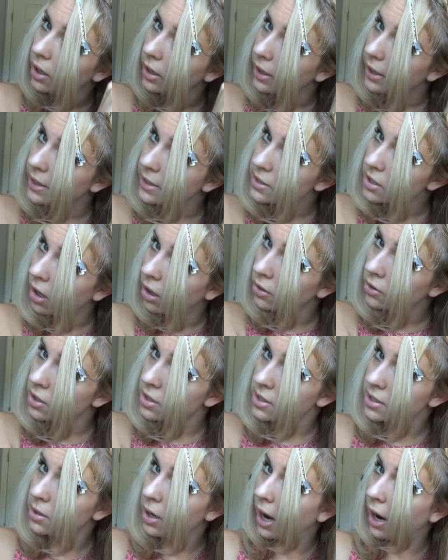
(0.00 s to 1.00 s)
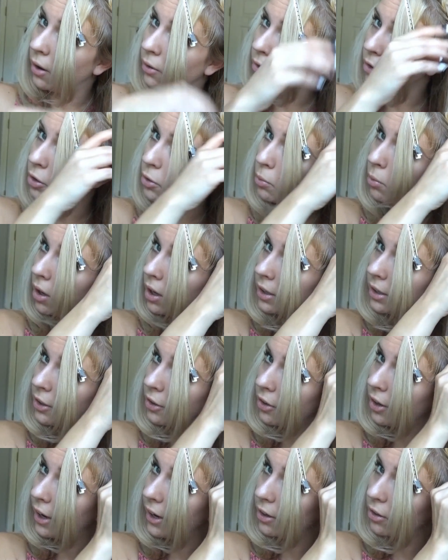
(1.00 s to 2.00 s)
it's all just how you want
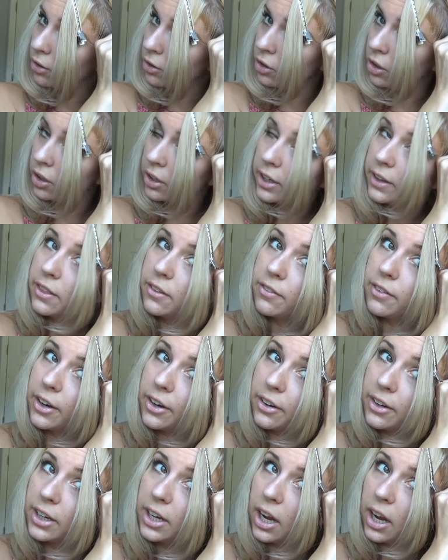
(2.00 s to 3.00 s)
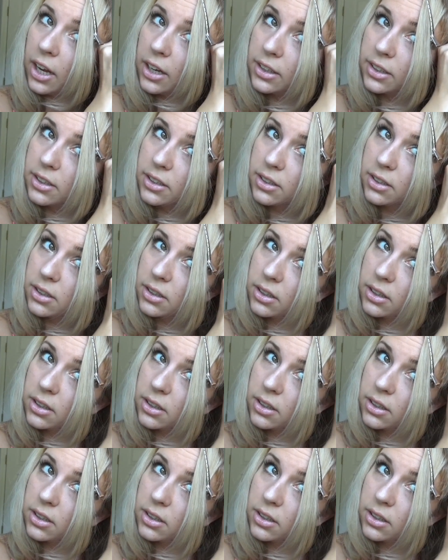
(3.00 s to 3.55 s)
your hair to look in the very end.